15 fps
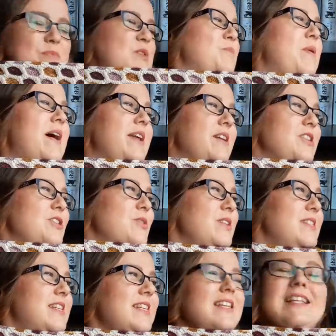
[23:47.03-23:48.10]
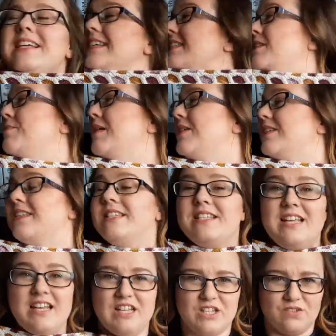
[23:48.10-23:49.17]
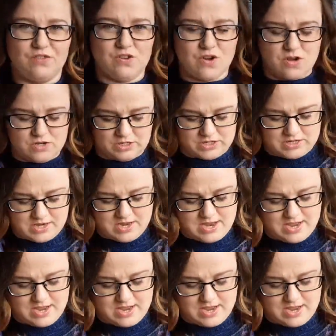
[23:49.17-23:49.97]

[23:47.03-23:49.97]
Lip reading: span, so it's at least about 6 foot.